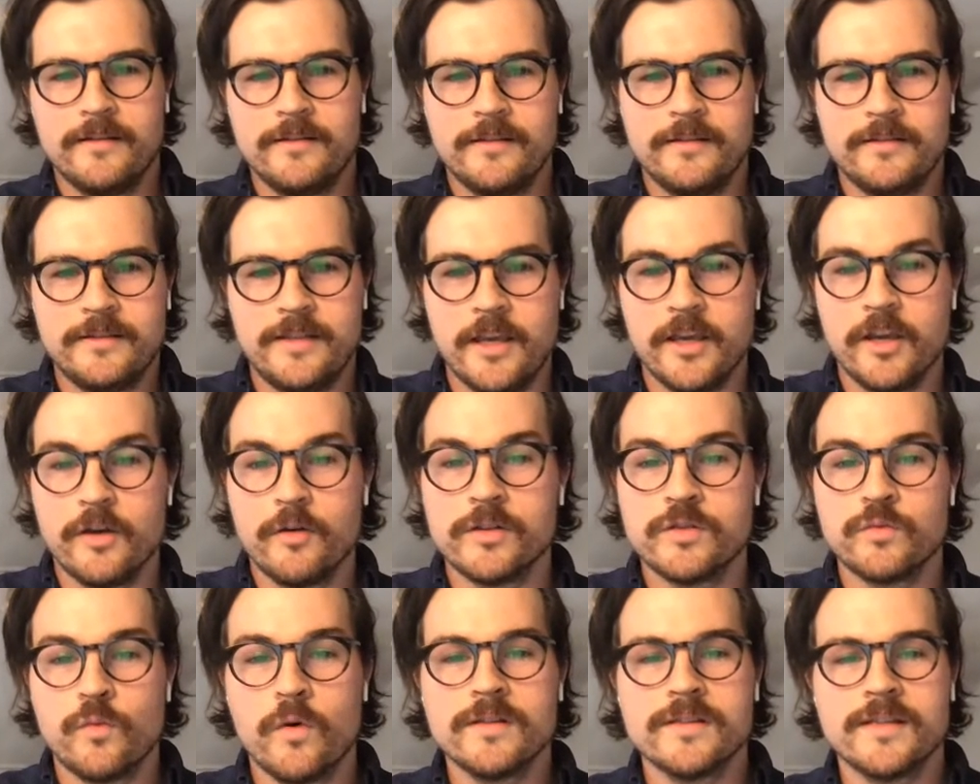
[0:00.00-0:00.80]
Diego
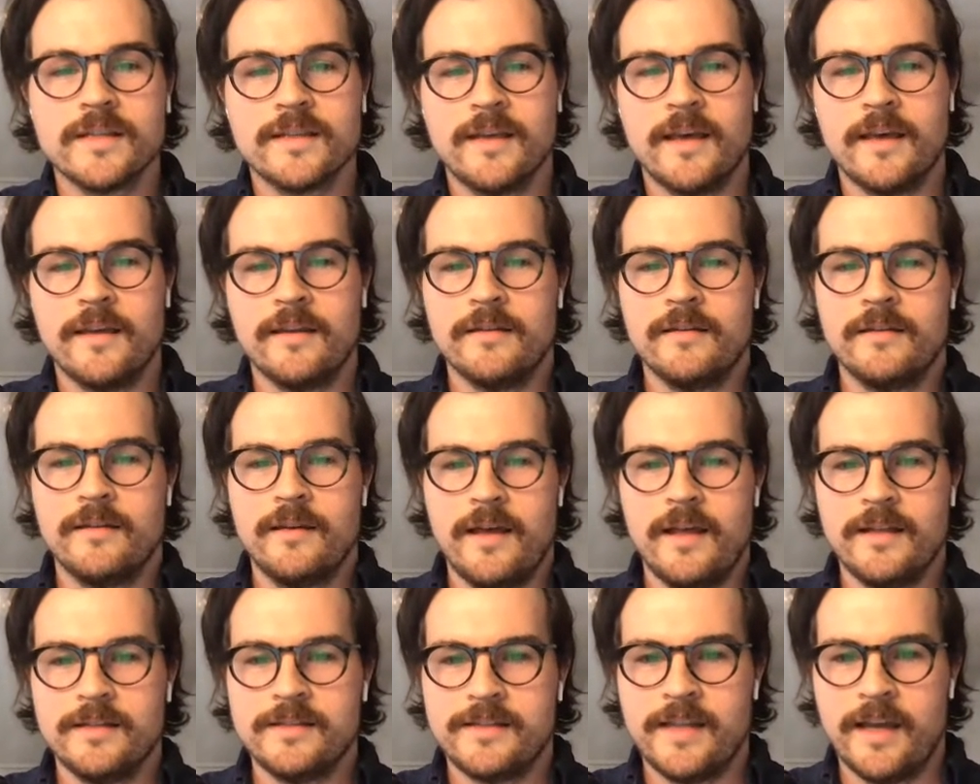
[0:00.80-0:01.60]
is once again
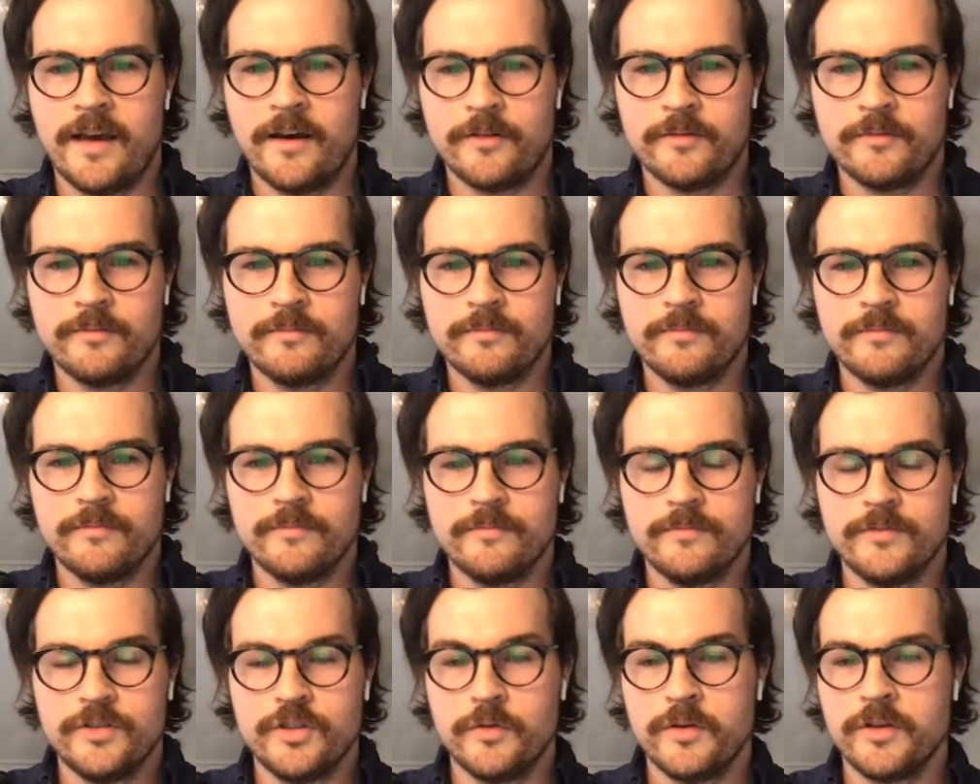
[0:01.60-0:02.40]
heads down
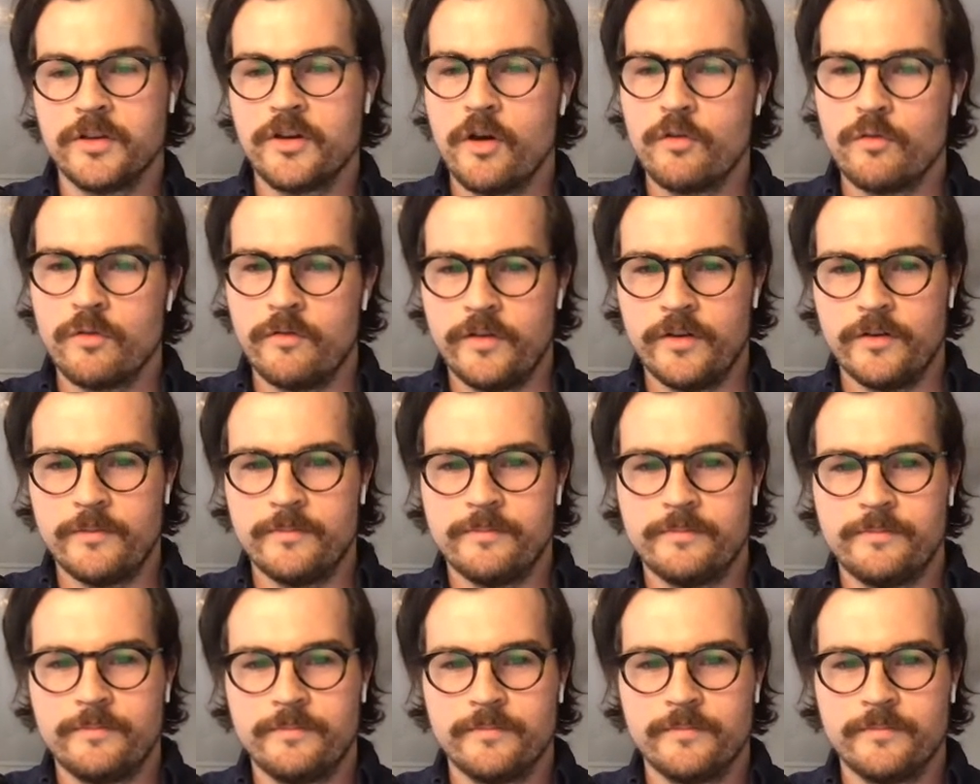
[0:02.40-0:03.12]
doing code review.